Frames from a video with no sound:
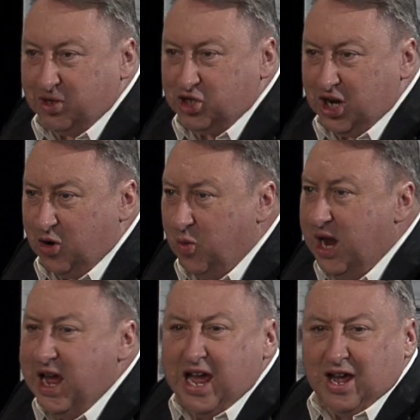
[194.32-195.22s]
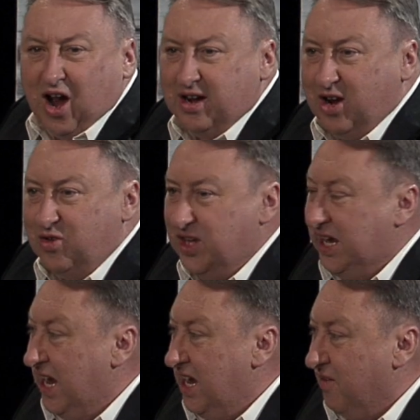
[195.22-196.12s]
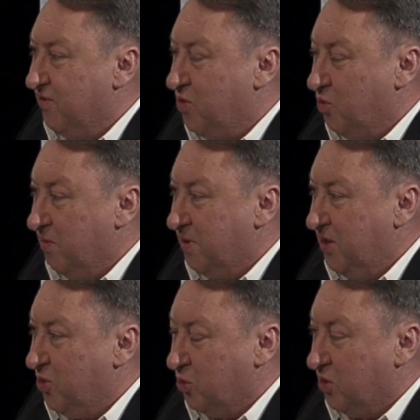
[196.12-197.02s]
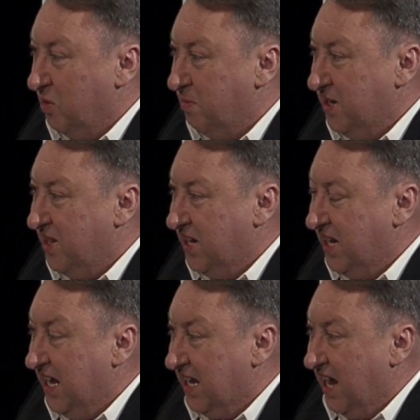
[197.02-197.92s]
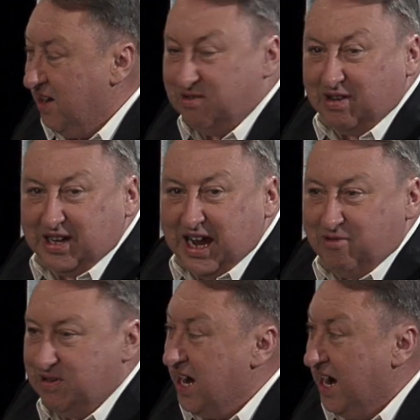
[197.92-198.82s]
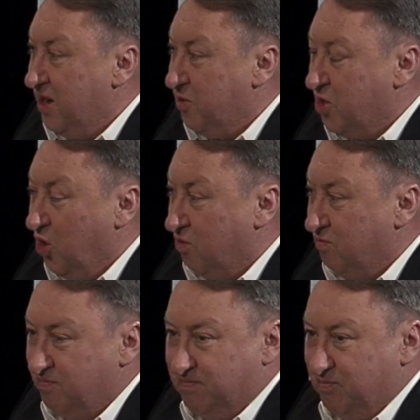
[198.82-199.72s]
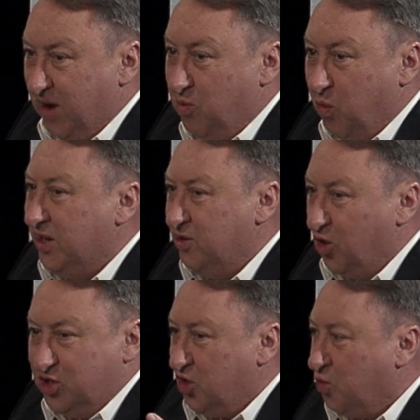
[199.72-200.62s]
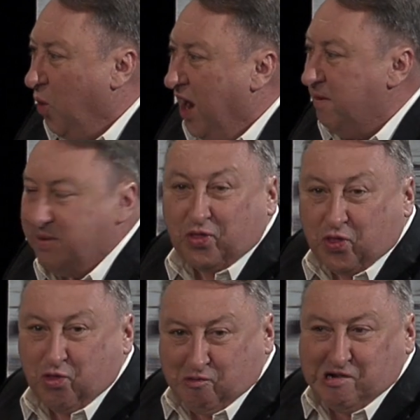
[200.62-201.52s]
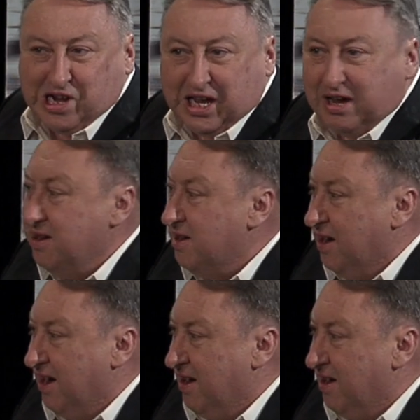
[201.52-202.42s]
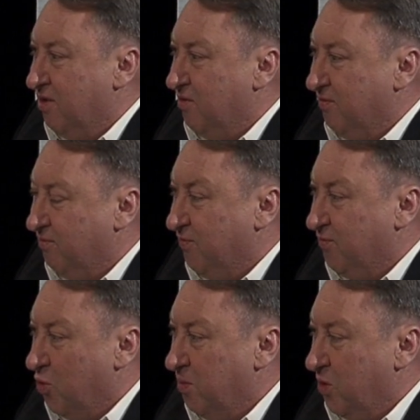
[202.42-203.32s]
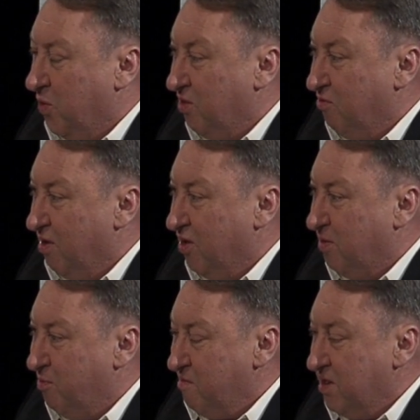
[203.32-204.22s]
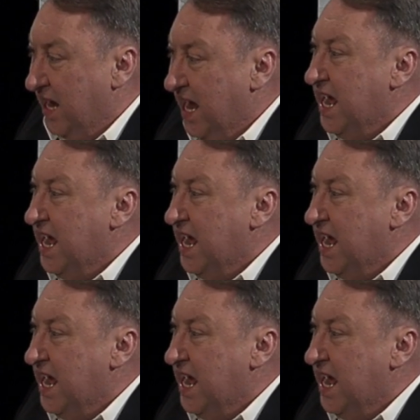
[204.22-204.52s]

the show, I don't think any of us would have been thought that we'd been sitting here later and Dan Ricciardo has not as won not just one but three uh, Formula One Grands Prix.